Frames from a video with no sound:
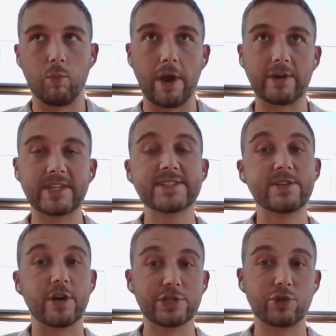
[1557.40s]
Wearing the
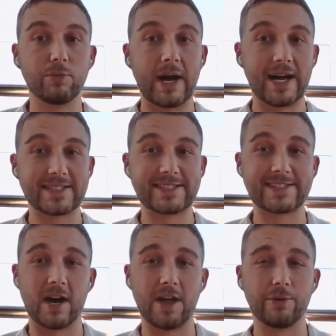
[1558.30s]
surgical masks,
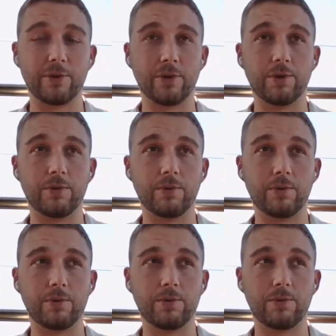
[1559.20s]
I thought
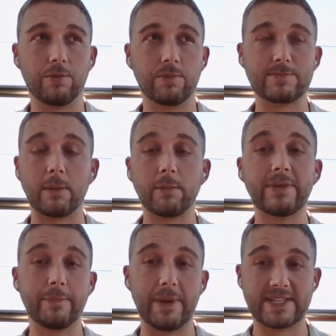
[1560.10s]
was
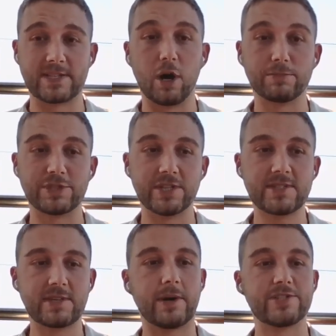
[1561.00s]
probably the best
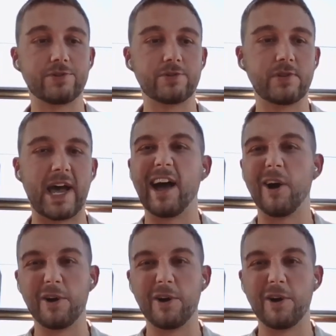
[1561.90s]
option. So I do at